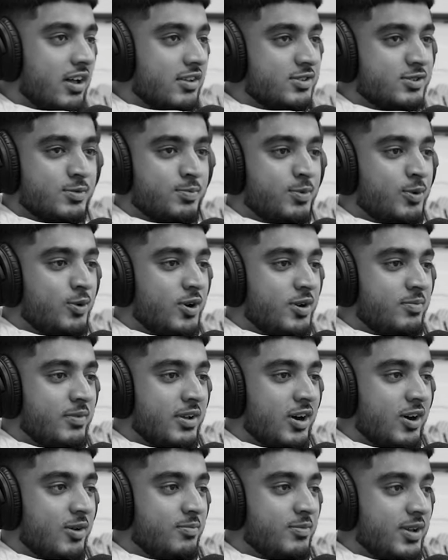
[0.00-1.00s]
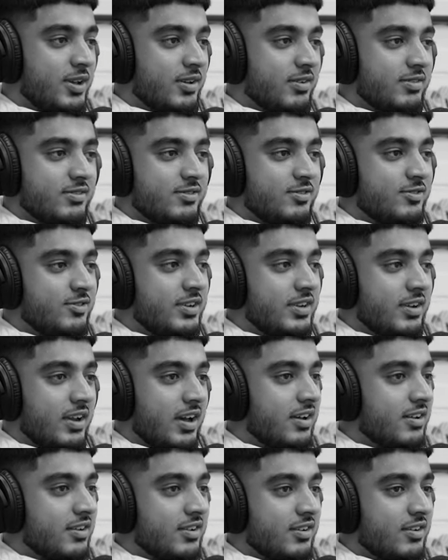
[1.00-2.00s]
Supported me, helped me
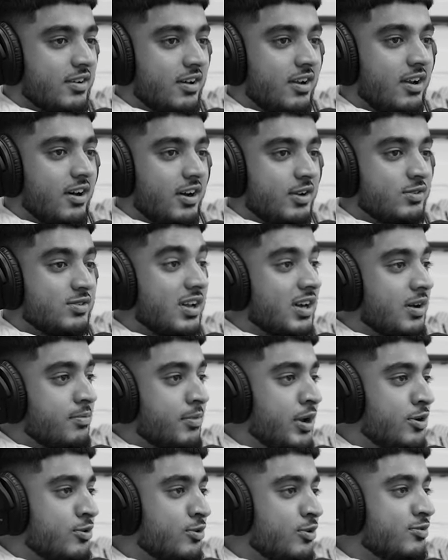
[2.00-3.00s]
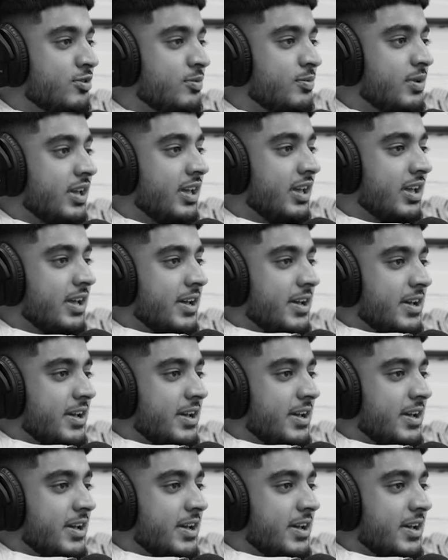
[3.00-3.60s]
a lot. He was like a mentor for me.